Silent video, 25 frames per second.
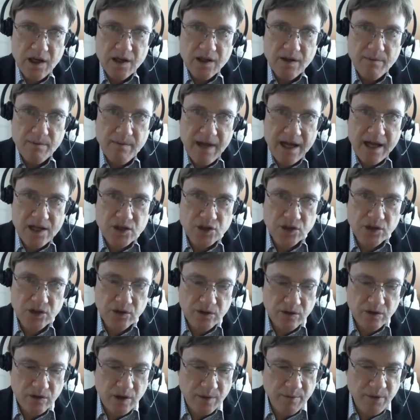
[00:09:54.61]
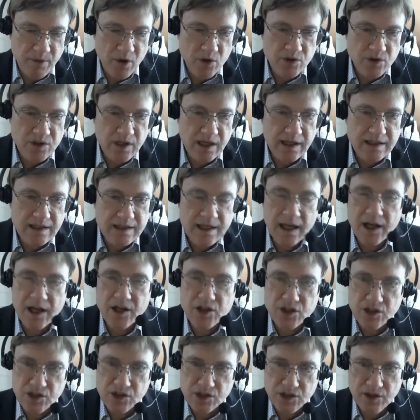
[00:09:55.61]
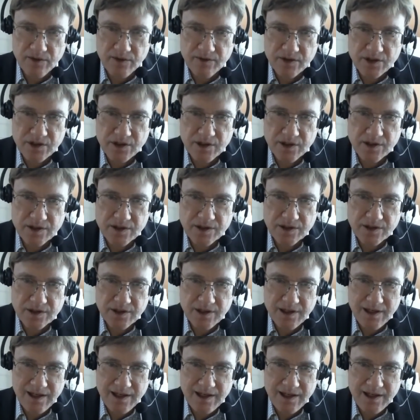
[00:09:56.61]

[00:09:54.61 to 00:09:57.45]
the major opposing intelligence services